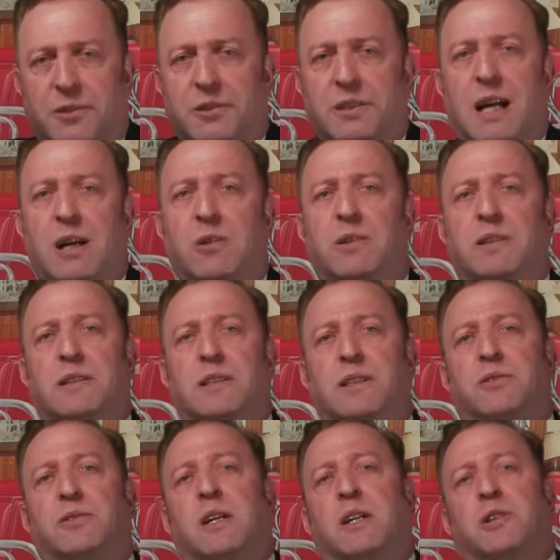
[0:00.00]
For now, at
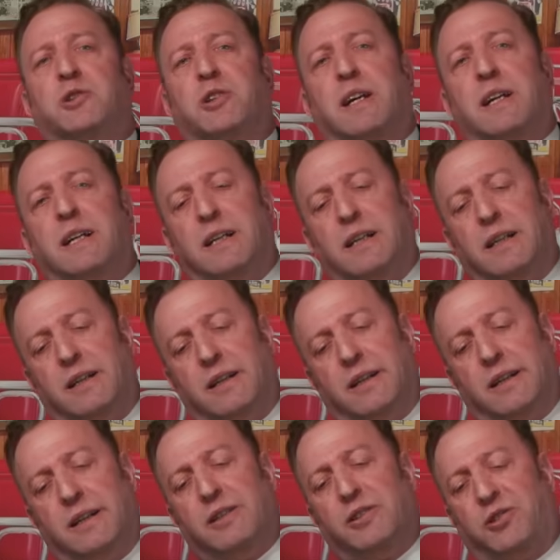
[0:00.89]
least,
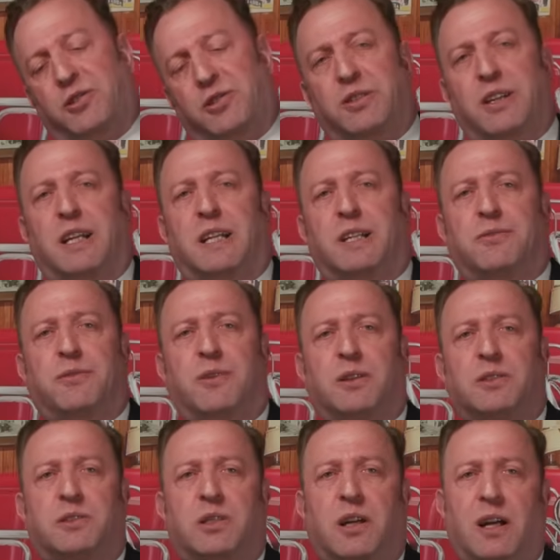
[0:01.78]
Chiang is safe
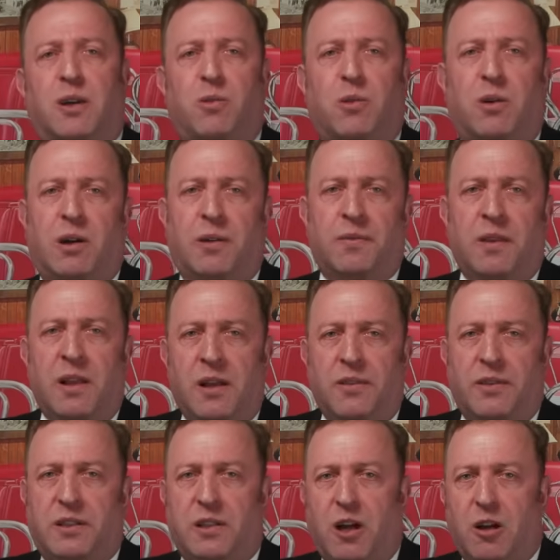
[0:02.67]
on Taiwan.
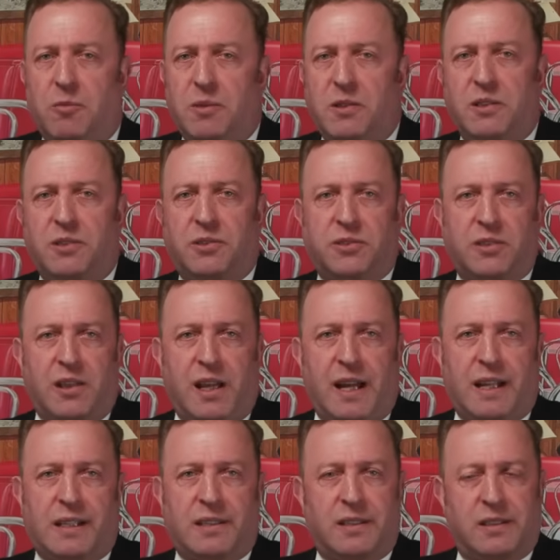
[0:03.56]
The communists
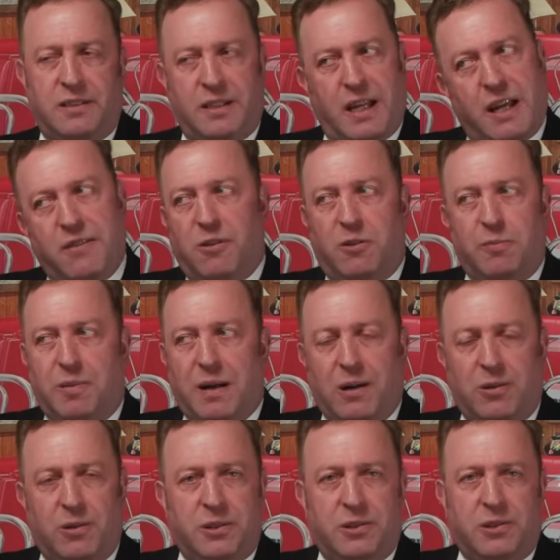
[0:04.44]
lack the naval
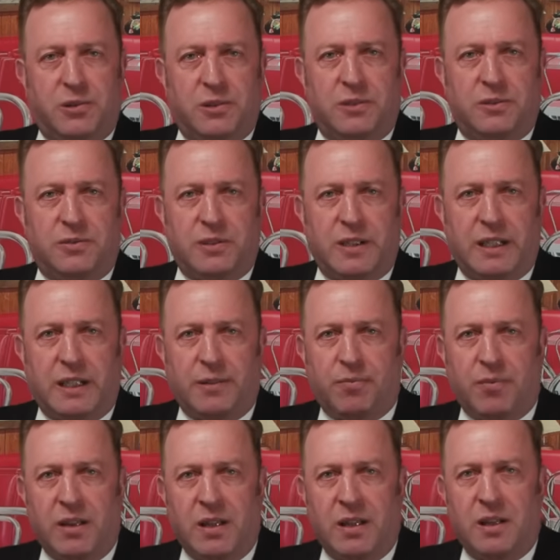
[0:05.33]
power to
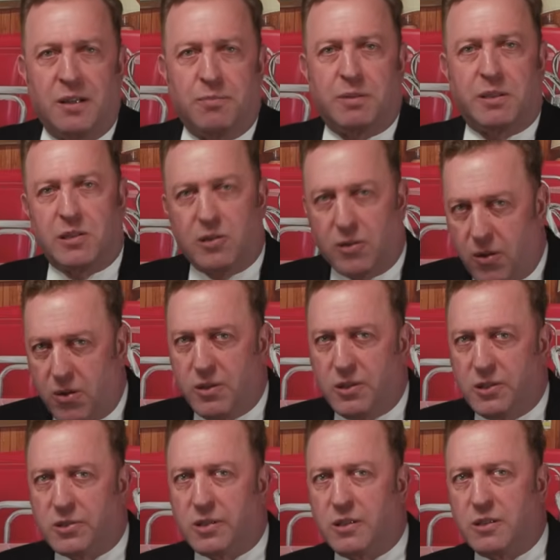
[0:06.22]
invade. But
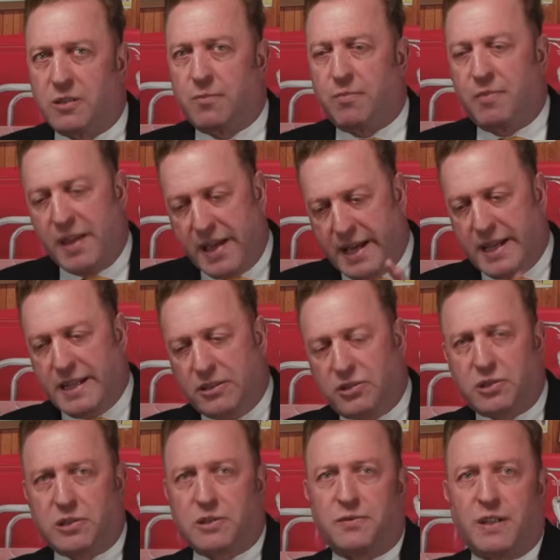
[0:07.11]
long-term,
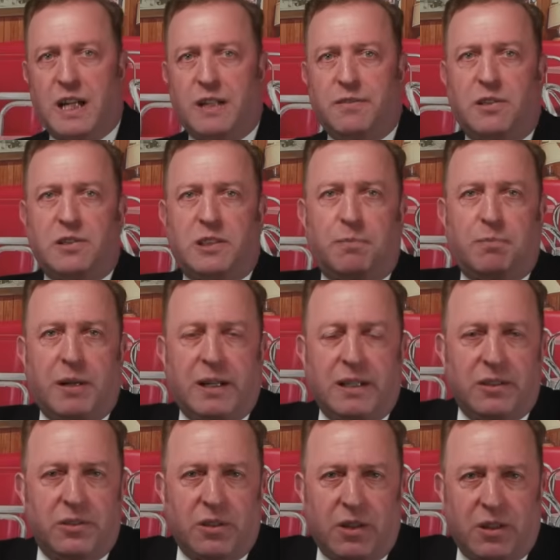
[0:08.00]
his survival
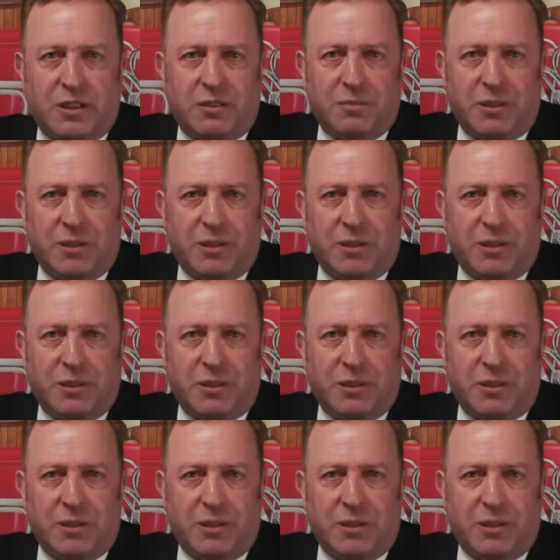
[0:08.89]
depends on